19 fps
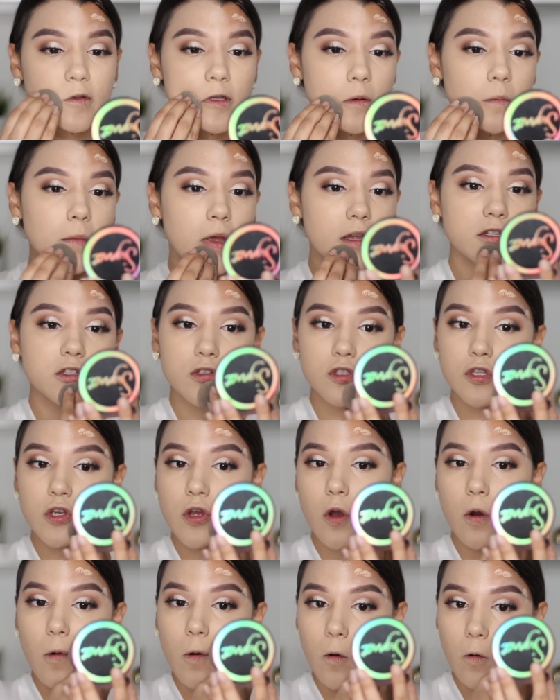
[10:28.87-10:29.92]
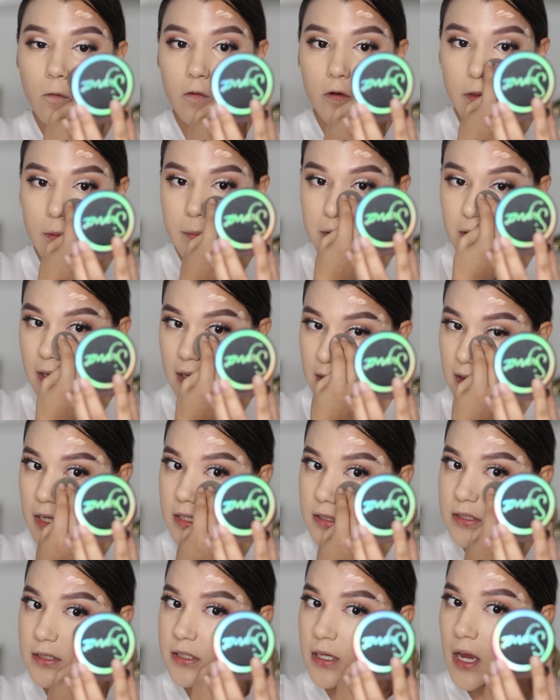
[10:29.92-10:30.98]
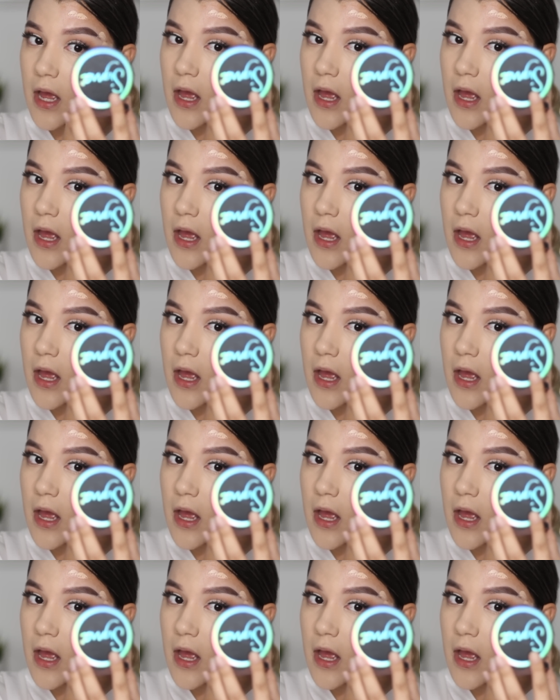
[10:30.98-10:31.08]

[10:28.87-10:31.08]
to go over the playlist,